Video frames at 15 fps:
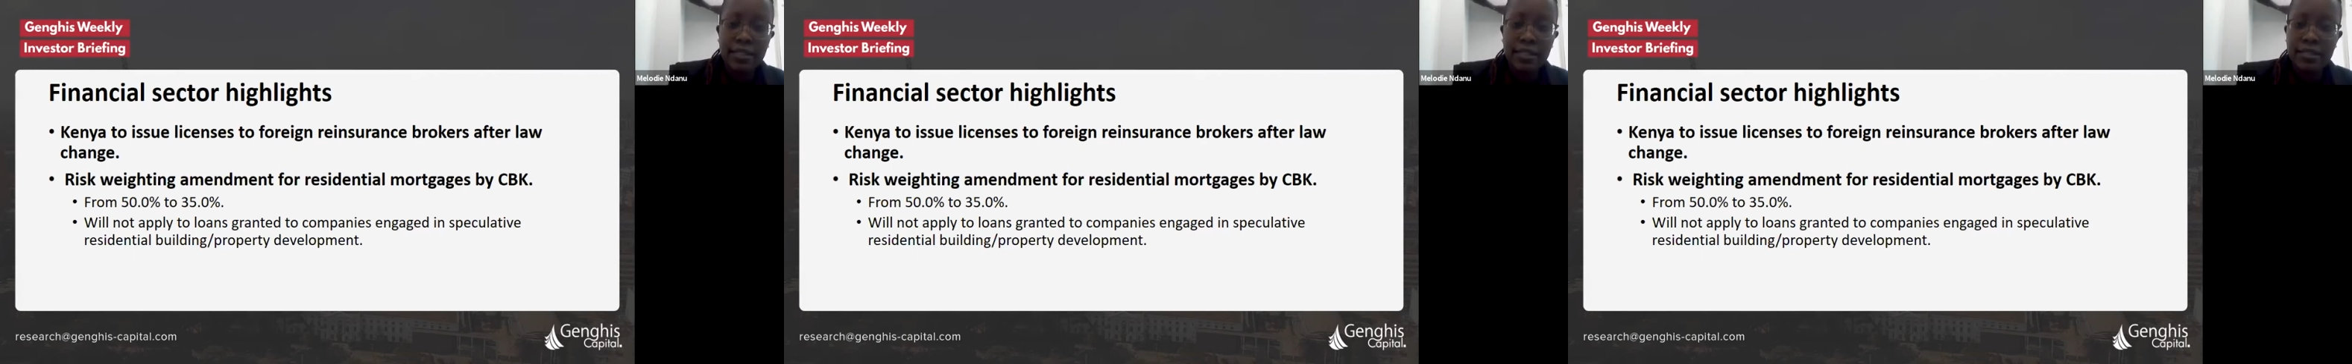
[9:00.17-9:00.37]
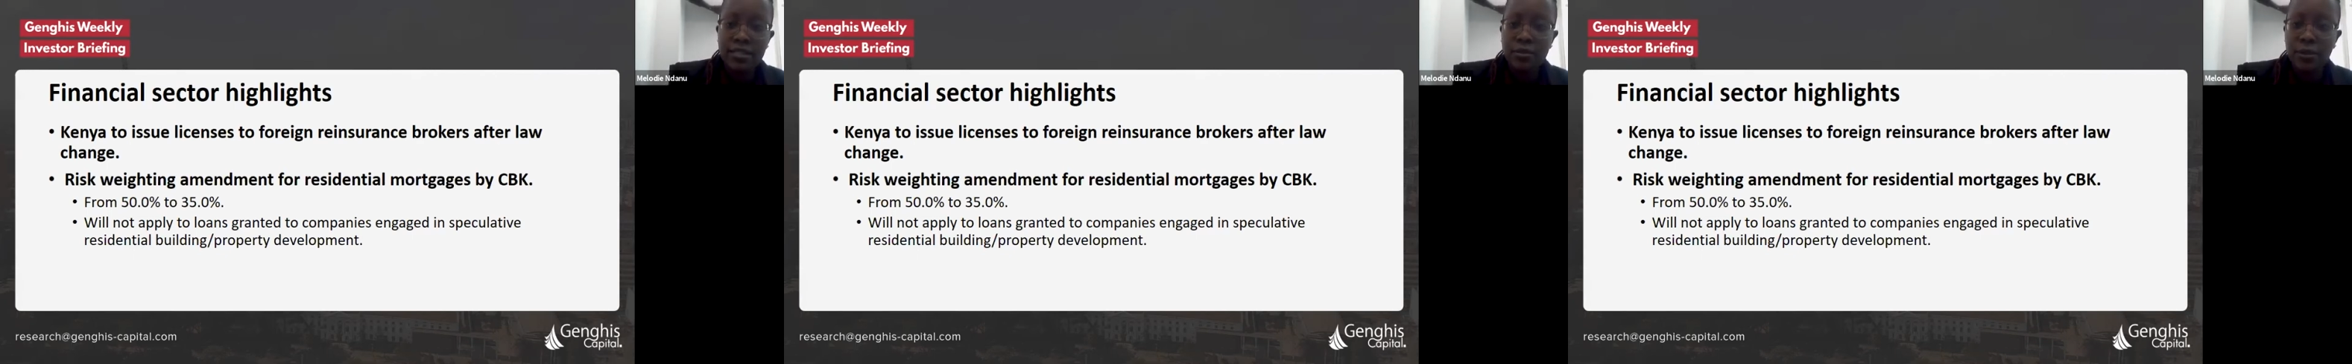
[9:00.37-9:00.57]

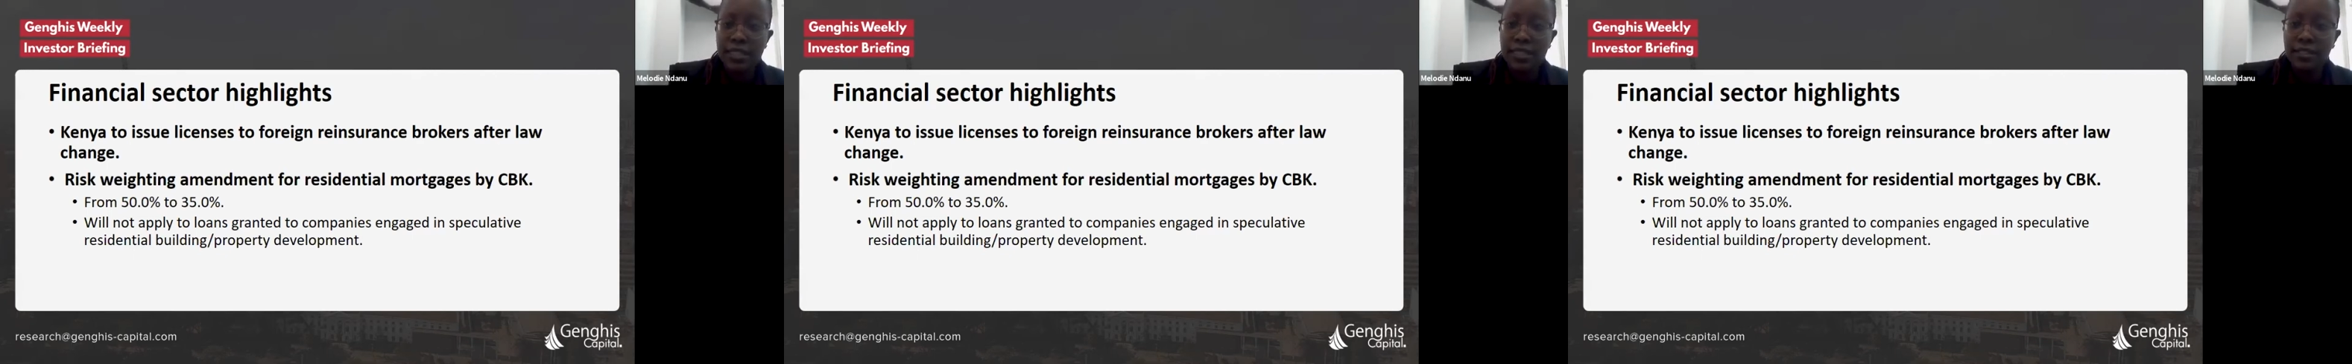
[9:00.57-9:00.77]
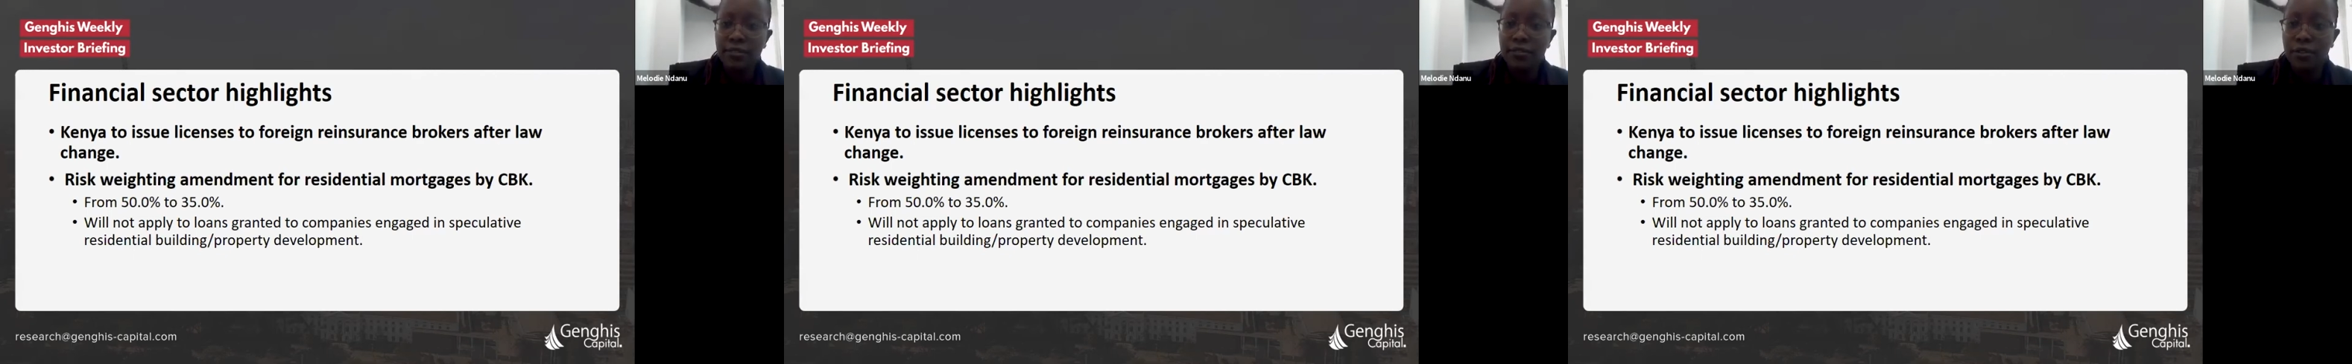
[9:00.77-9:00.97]
to
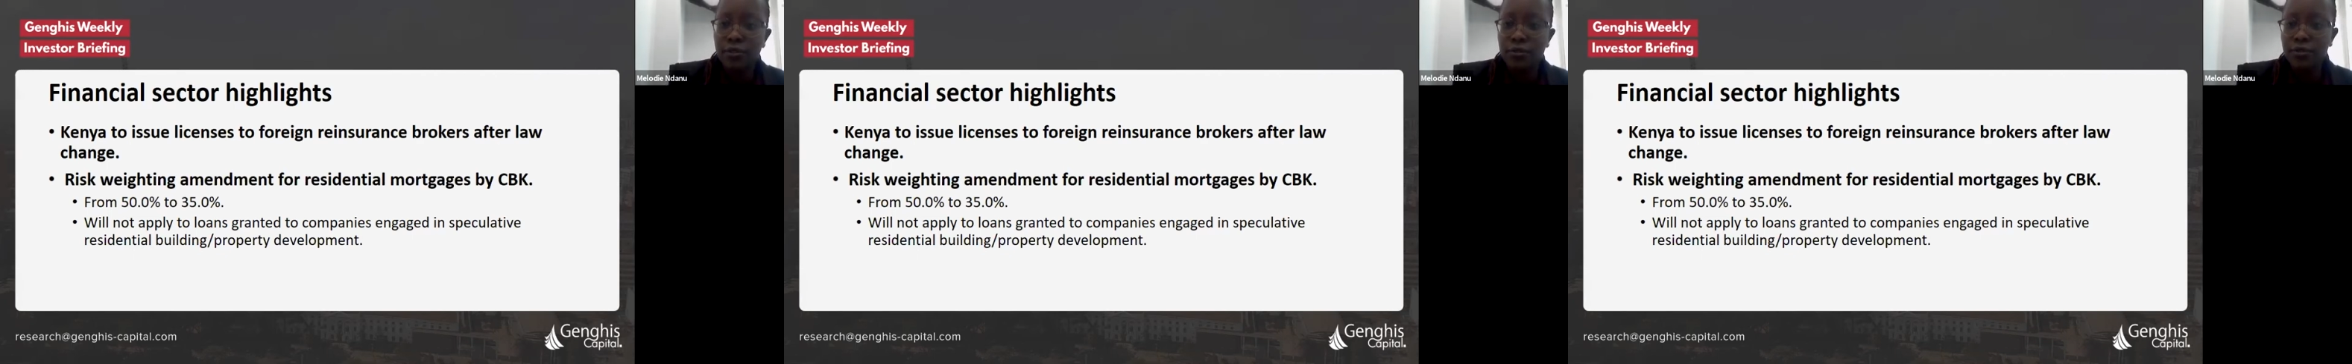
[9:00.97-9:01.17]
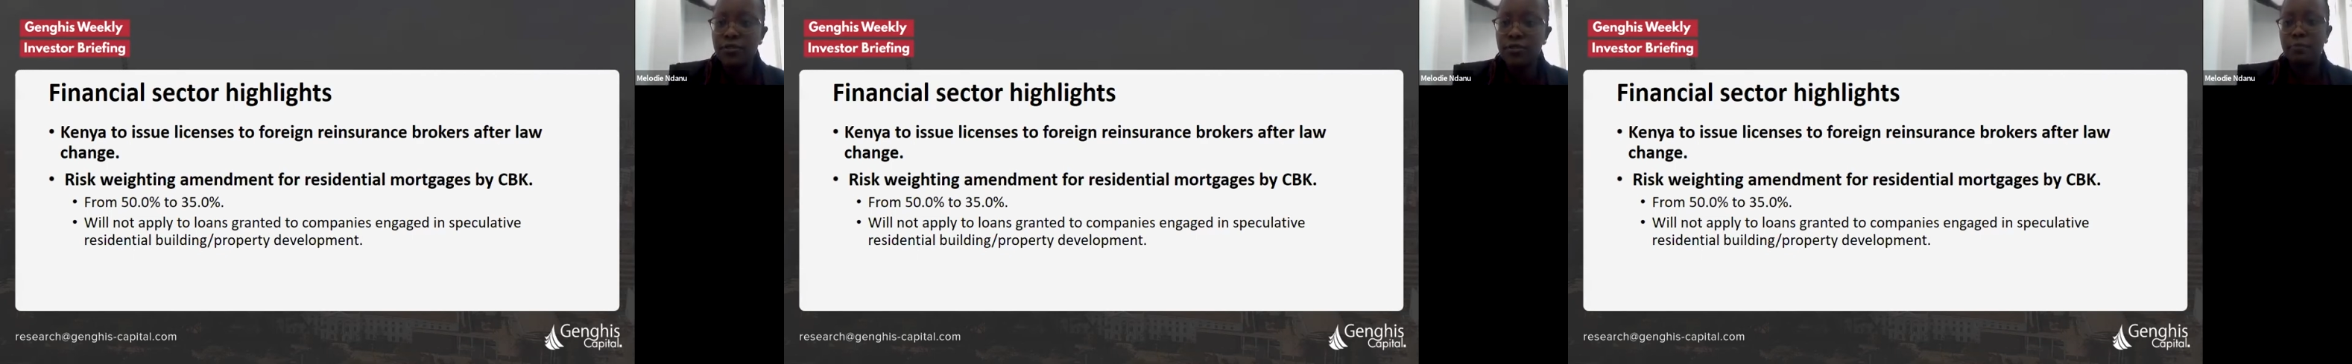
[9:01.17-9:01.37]
amend the risk
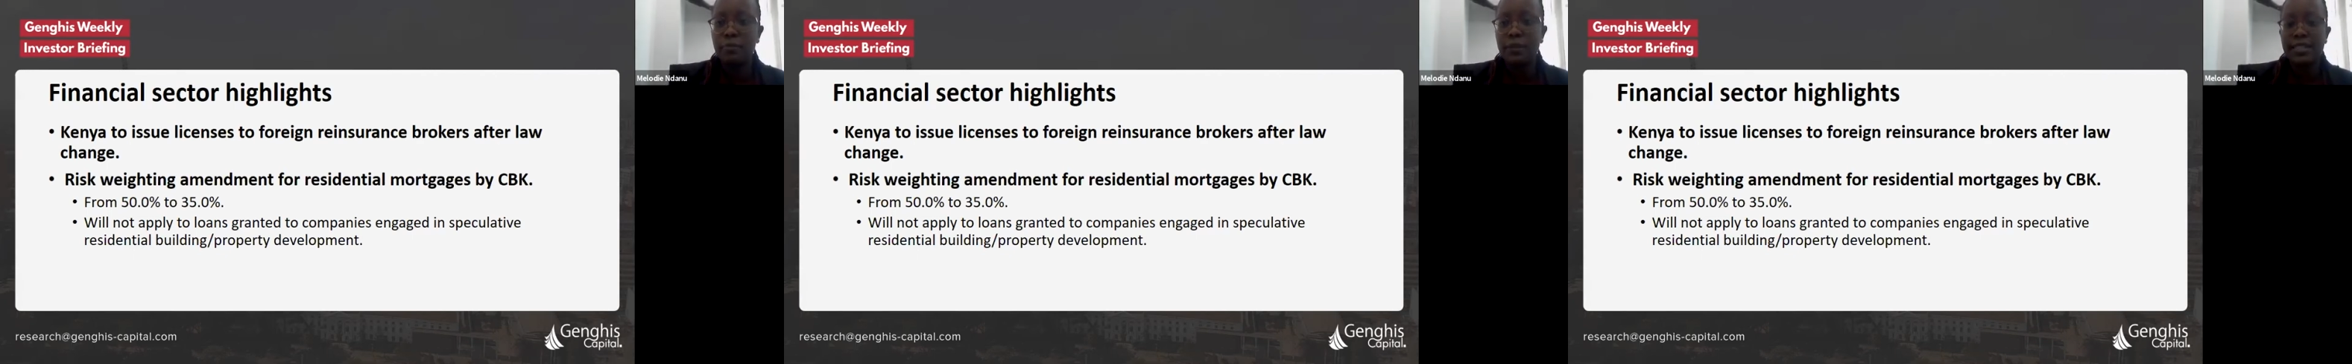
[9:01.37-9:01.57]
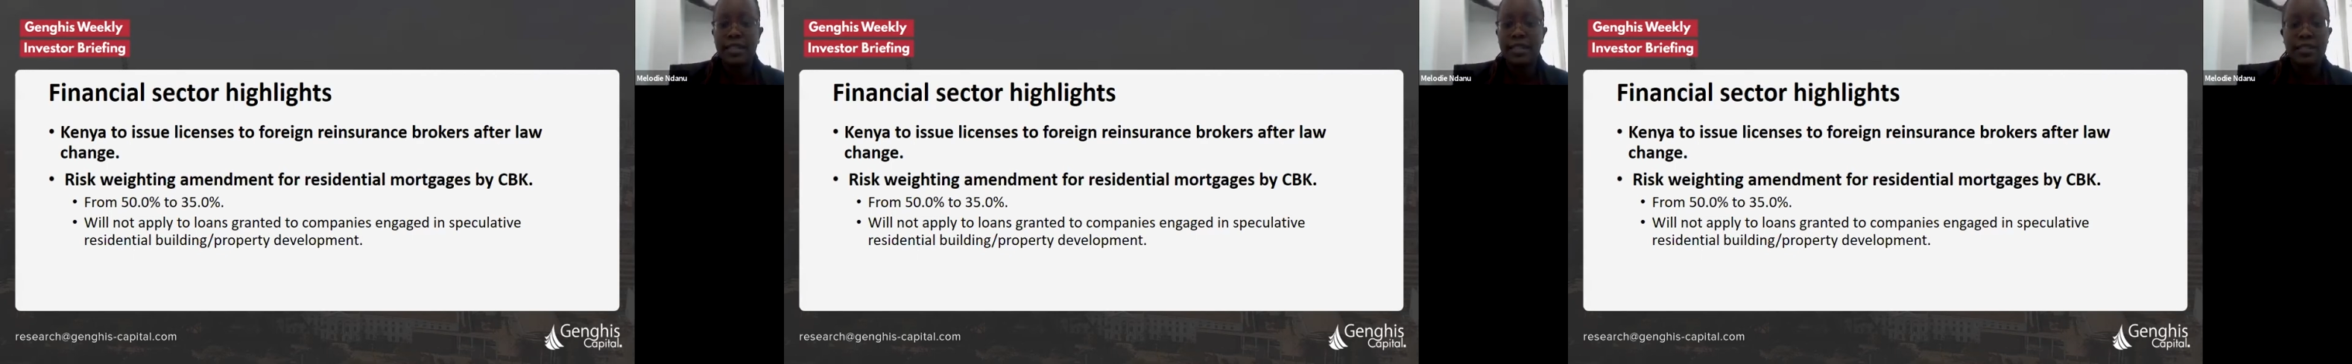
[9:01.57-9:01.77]
weighting from